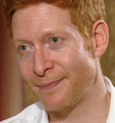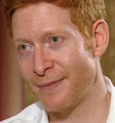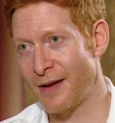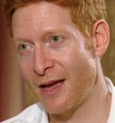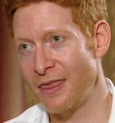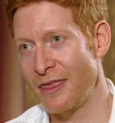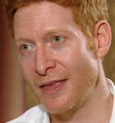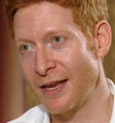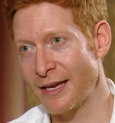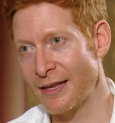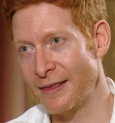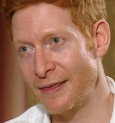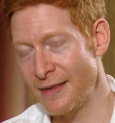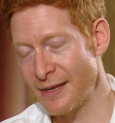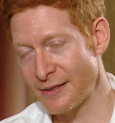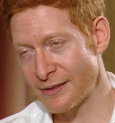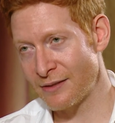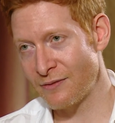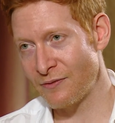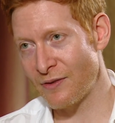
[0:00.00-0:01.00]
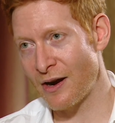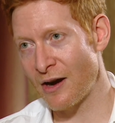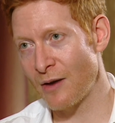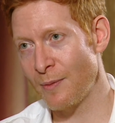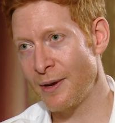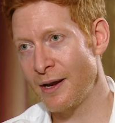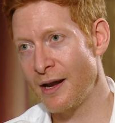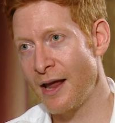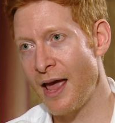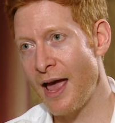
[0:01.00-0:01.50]
I think in this
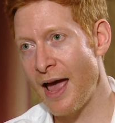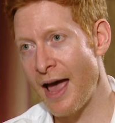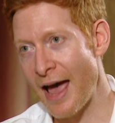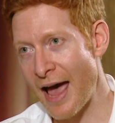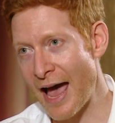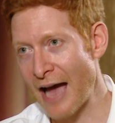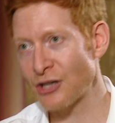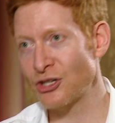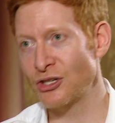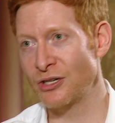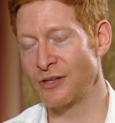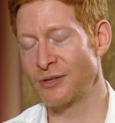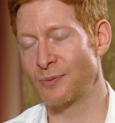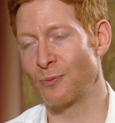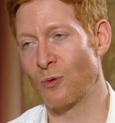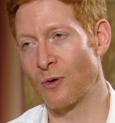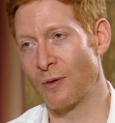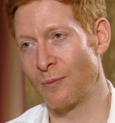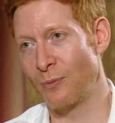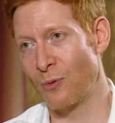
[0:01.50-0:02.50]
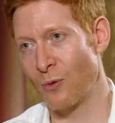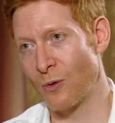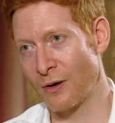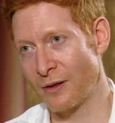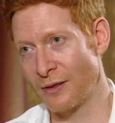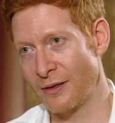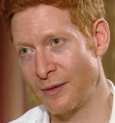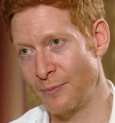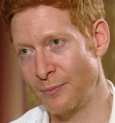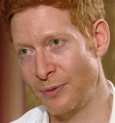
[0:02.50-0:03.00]
environment, action is more
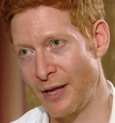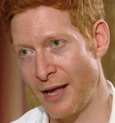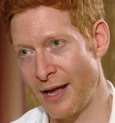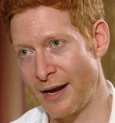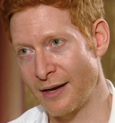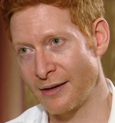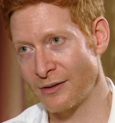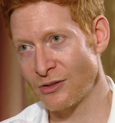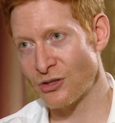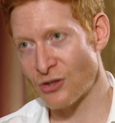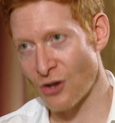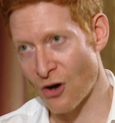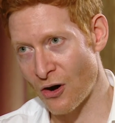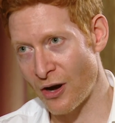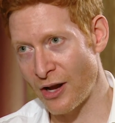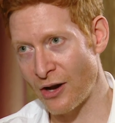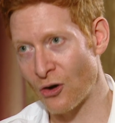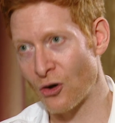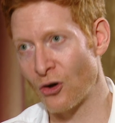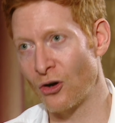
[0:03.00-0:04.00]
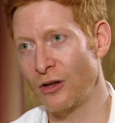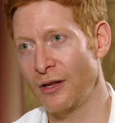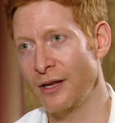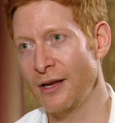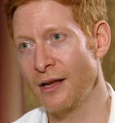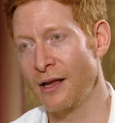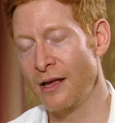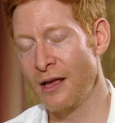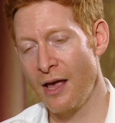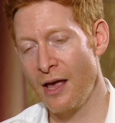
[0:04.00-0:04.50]
important than planning. Starting
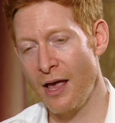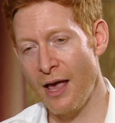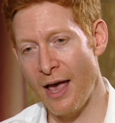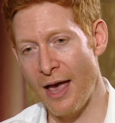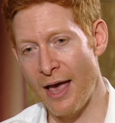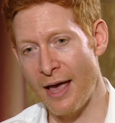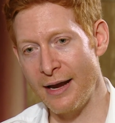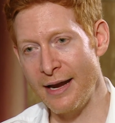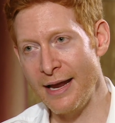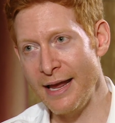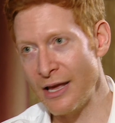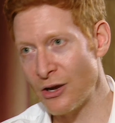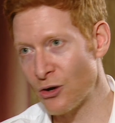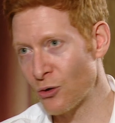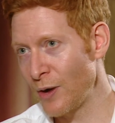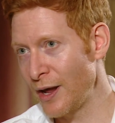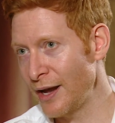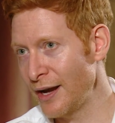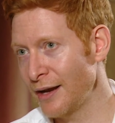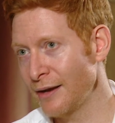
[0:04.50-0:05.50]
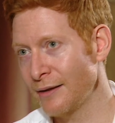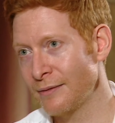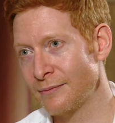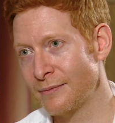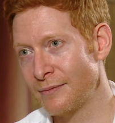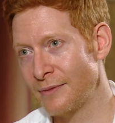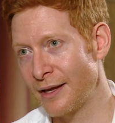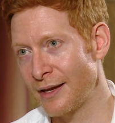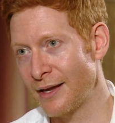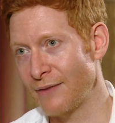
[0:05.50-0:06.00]
early and iterating,
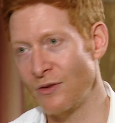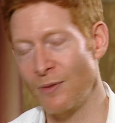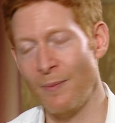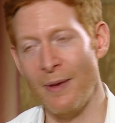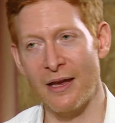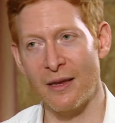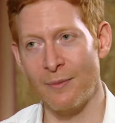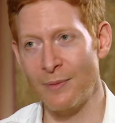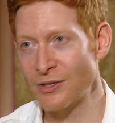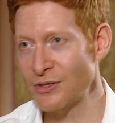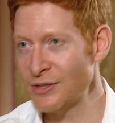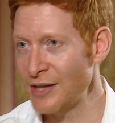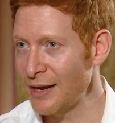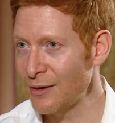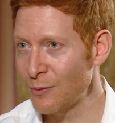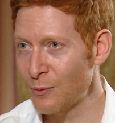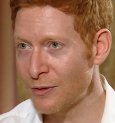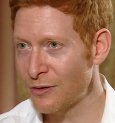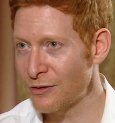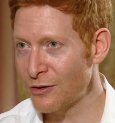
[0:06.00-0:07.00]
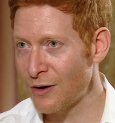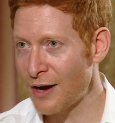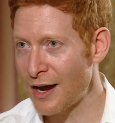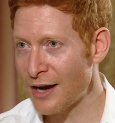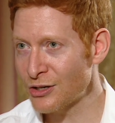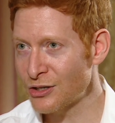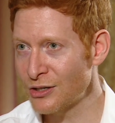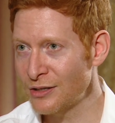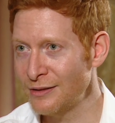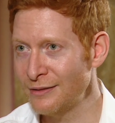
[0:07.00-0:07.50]
like if you make a mistake with your
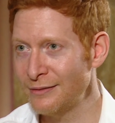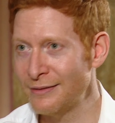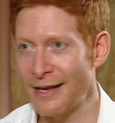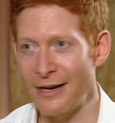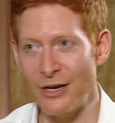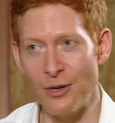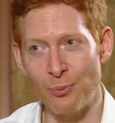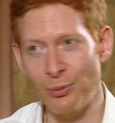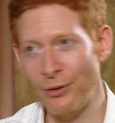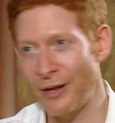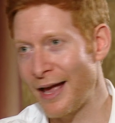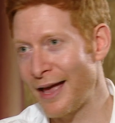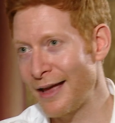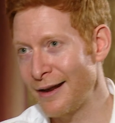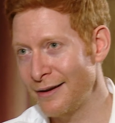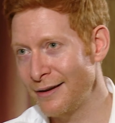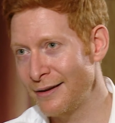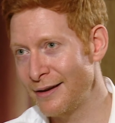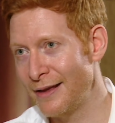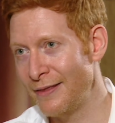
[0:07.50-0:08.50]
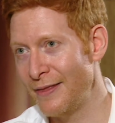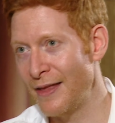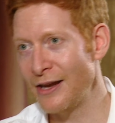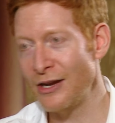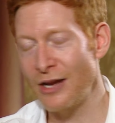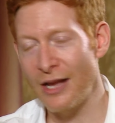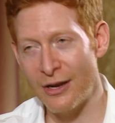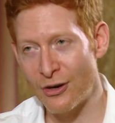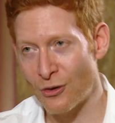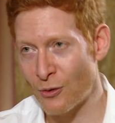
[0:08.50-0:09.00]
action, then you plan and then
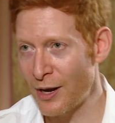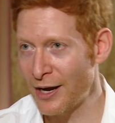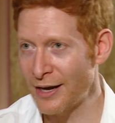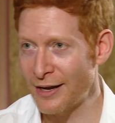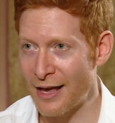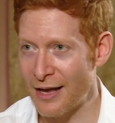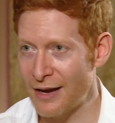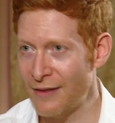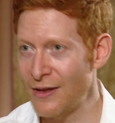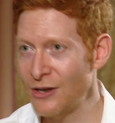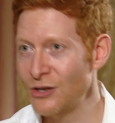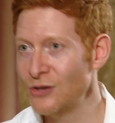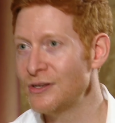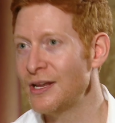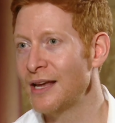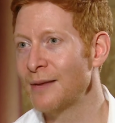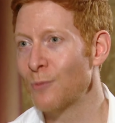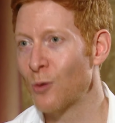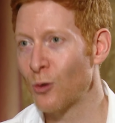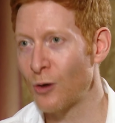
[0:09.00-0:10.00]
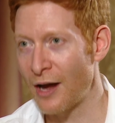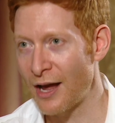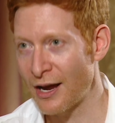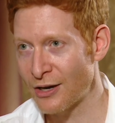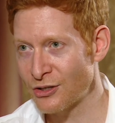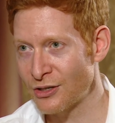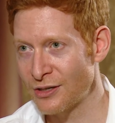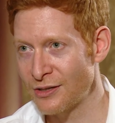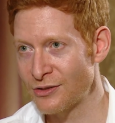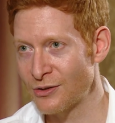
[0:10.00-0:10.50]
you iterate again and then you take more
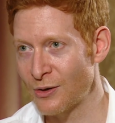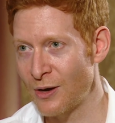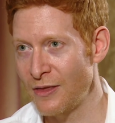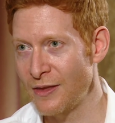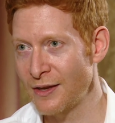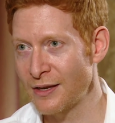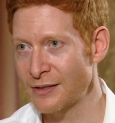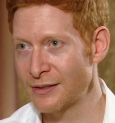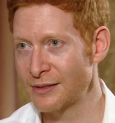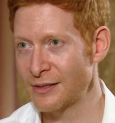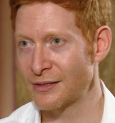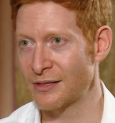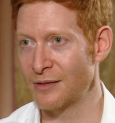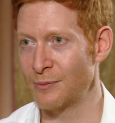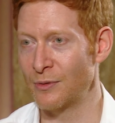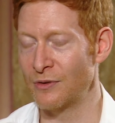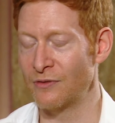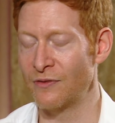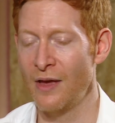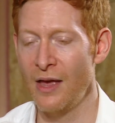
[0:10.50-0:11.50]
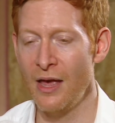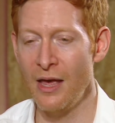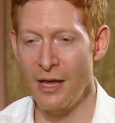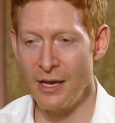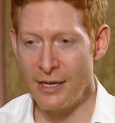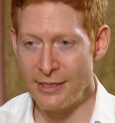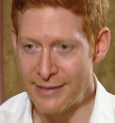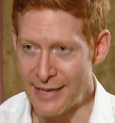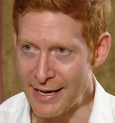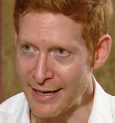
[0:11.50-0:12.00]
action. So I think a system of
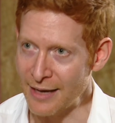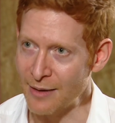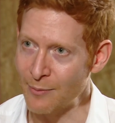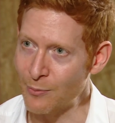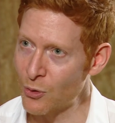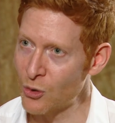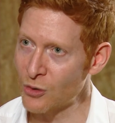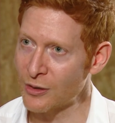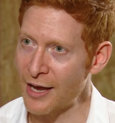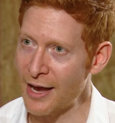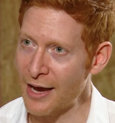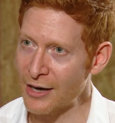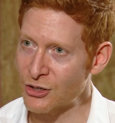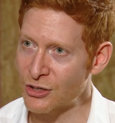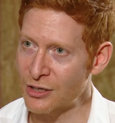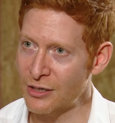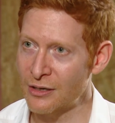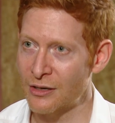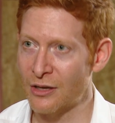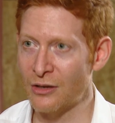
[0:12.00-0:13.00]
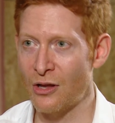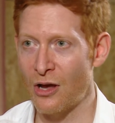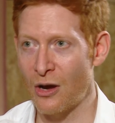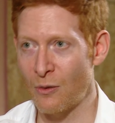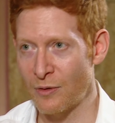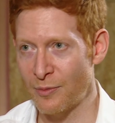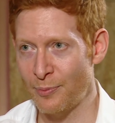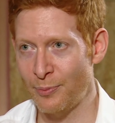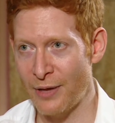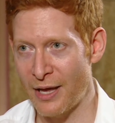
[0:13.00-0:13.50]
taking bold action along
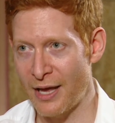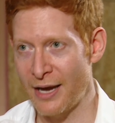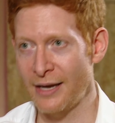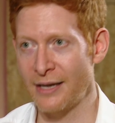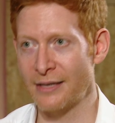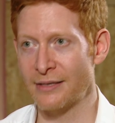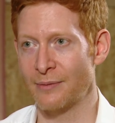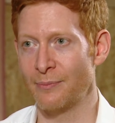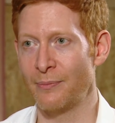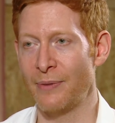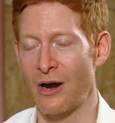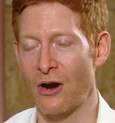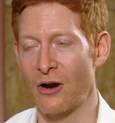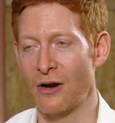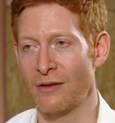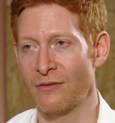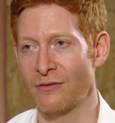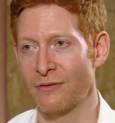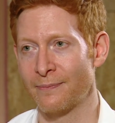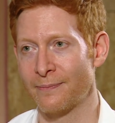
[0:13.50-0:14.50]
with planning is imperative.